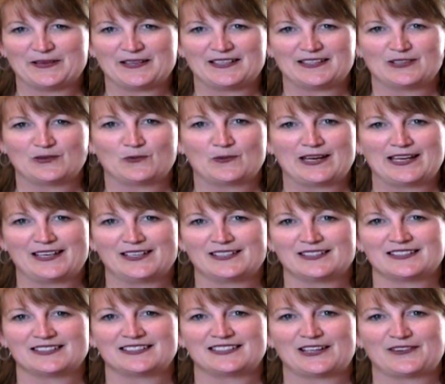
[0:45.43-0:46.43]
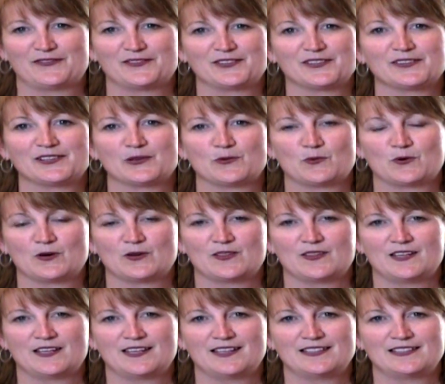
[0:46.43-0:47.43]
but the wait is definitely
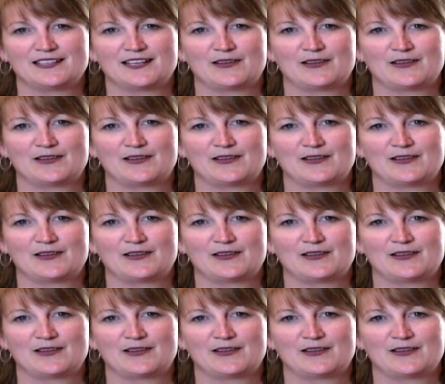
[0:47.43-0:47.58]
worth it,